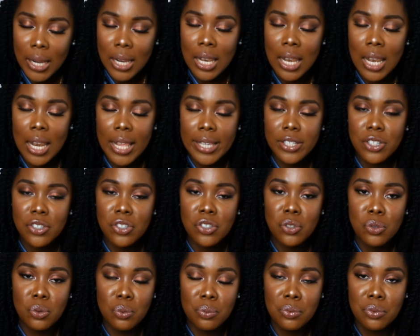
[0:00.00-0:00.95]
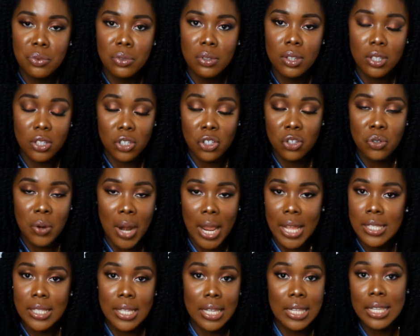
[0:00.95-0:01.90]
clinges to the
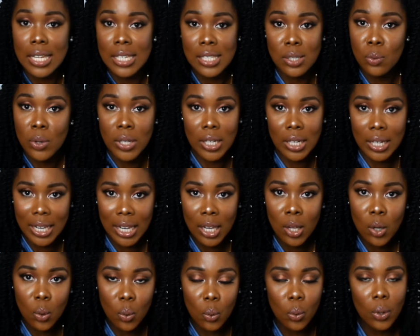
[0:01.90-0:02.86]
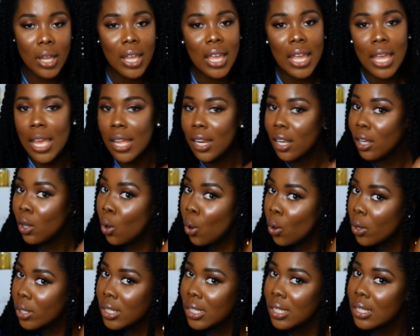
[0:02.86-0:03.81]
strands and doesn't want to let go, and it
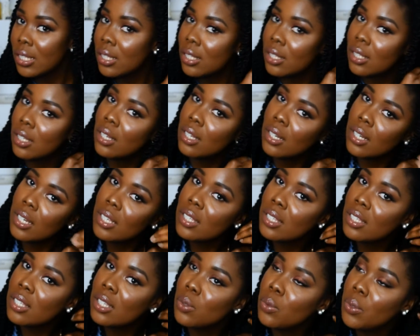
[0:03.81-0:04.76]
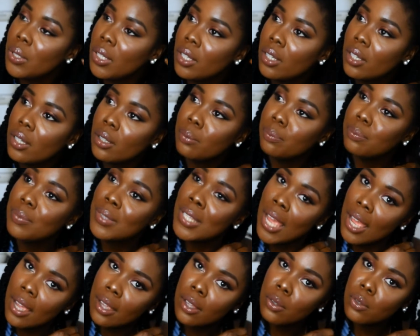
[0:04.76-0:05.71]
causes unnecessary
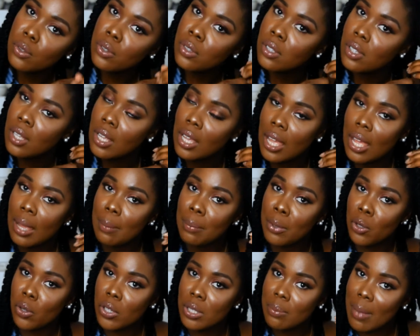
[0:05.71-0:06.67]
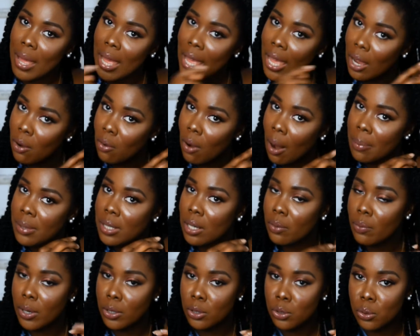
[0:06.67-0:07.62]
tangles because my hair wraps
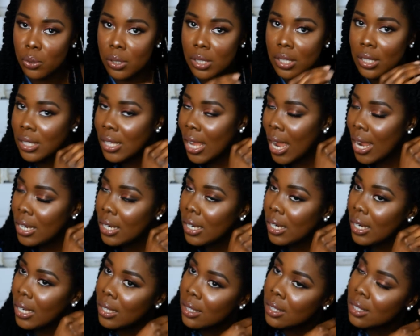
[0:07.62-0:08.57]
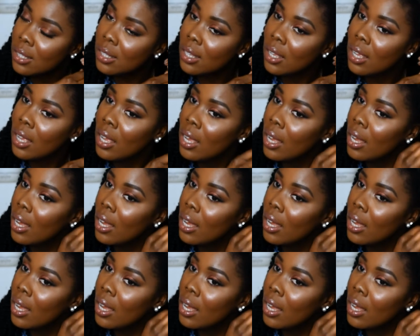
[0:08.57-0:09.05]
around those tiny lints,